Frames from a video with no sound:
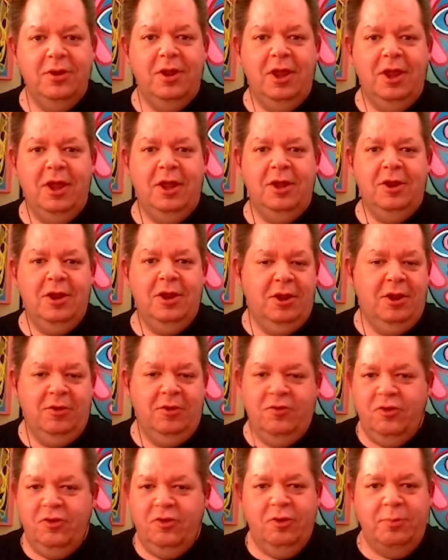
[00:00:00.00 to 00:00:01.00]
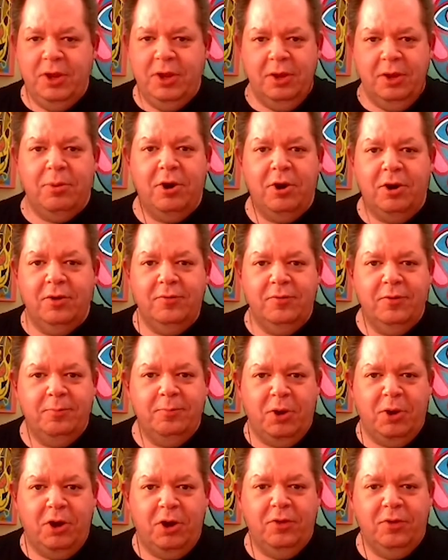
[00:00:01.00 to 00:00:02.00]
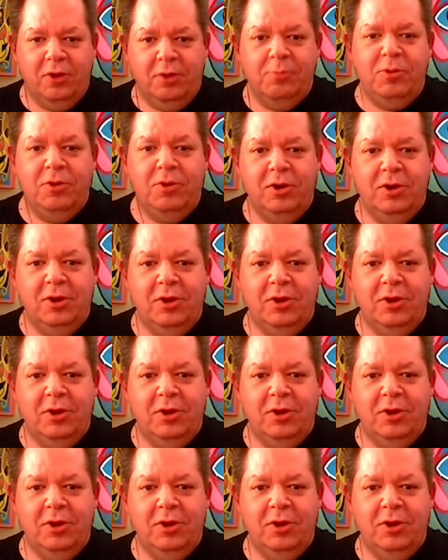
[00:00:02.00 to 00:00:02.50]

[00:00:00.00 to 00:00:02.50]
and still being part of the community.